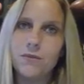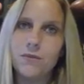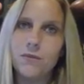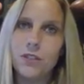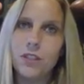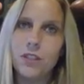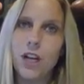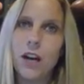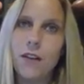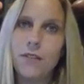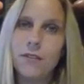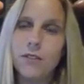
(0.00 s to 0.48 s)

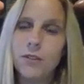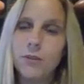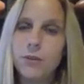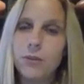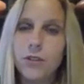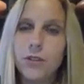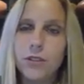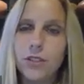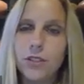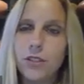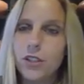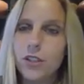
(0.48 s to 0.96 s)

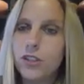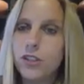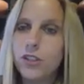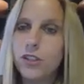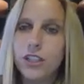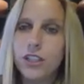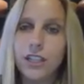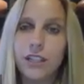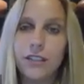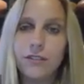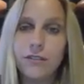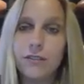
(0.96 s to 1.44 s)
comfortable
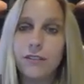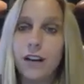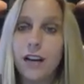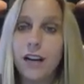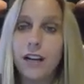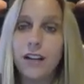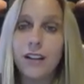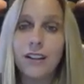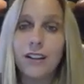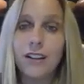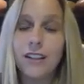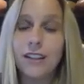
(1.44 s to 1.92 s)
usually
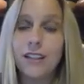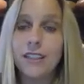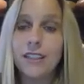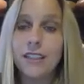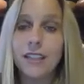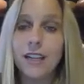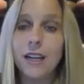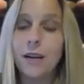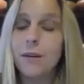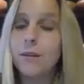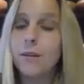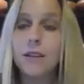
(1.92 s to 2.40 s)
filing.
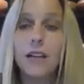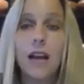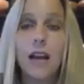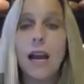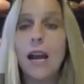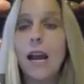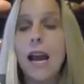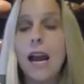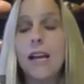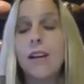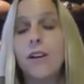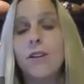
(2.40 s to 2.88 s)

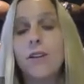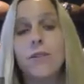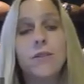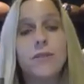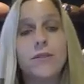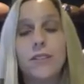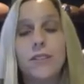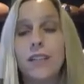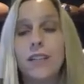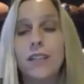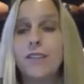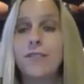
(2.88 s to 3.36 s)
I
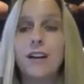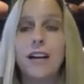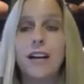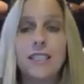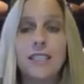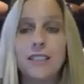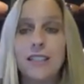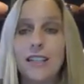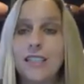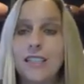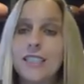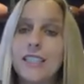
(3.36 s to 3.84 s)
don't
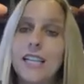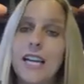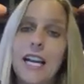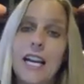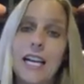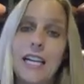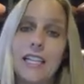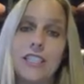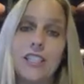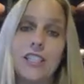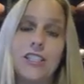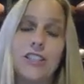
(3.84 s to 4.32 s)
advise clients,
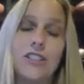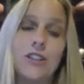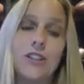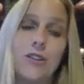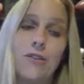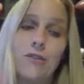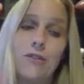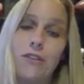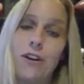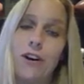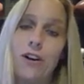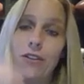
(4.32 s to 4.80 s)
hey, just
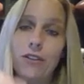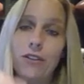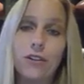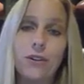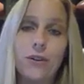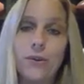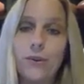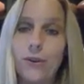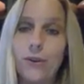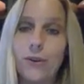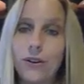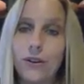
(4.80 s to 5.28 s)
don't follow the
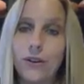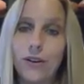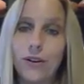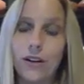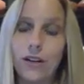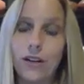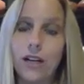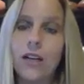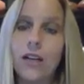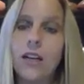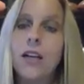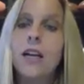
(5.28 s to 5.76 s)
court
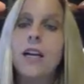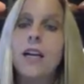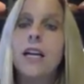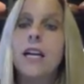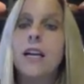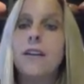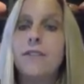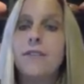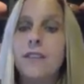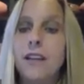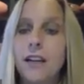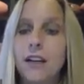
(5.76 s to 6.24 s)
order.
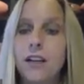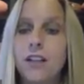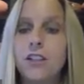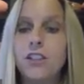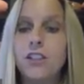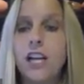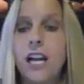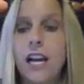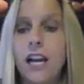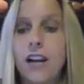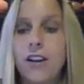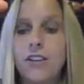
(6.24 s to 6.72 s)
If their
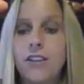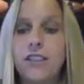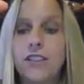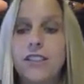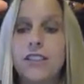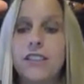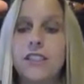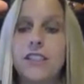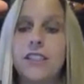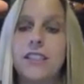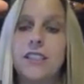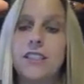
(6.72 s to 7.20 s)
child
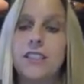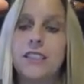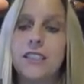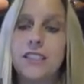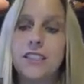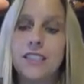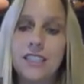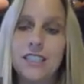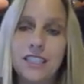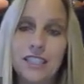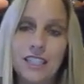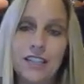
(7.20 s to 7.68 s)
is in
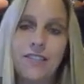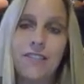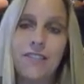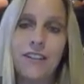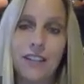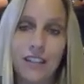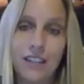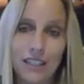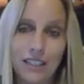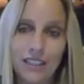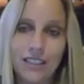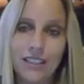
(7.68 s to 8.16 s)

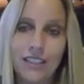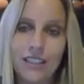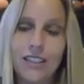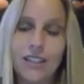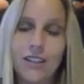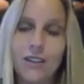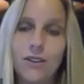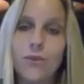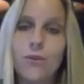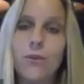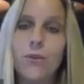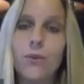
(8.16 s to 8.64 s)
significant
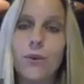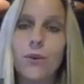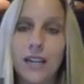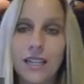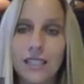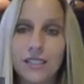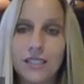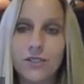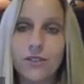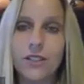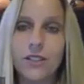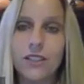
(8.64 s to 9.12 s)

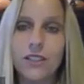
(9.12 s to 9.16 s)
risk or